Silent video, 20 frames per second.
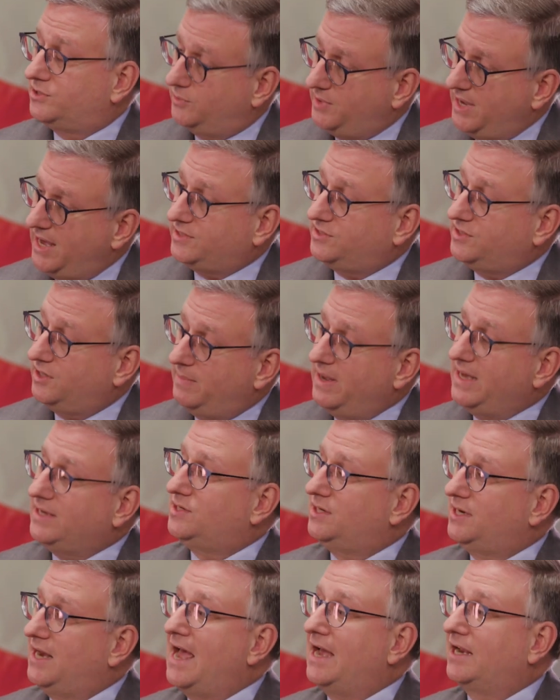So yes, it
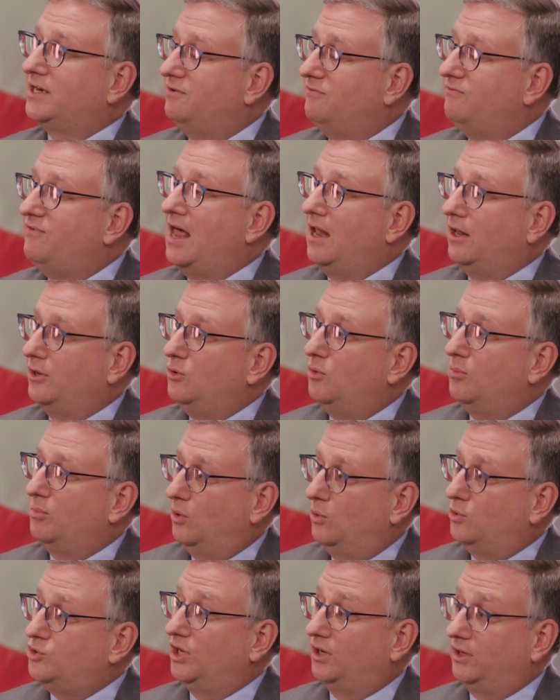makes an active value
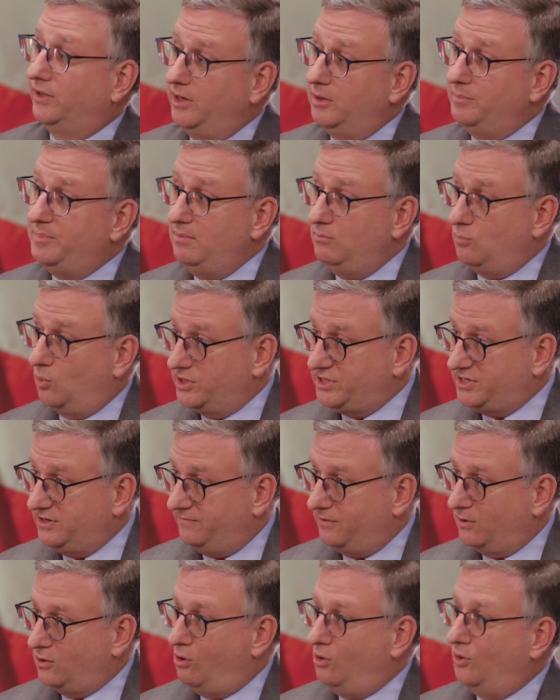approach a little bit more
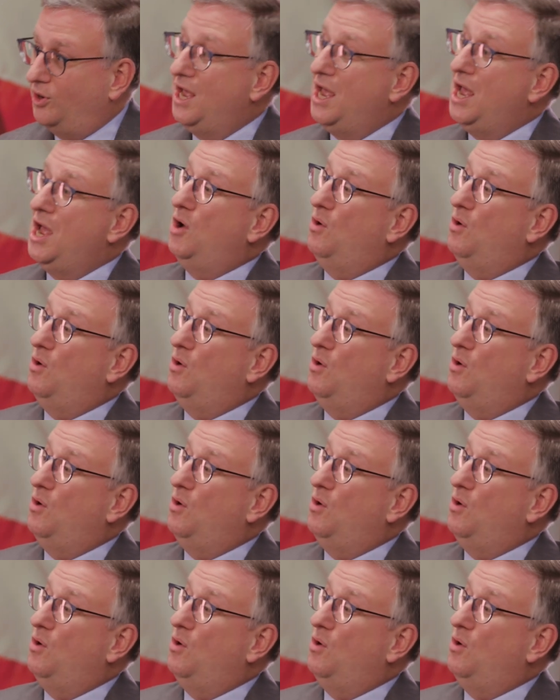difficult,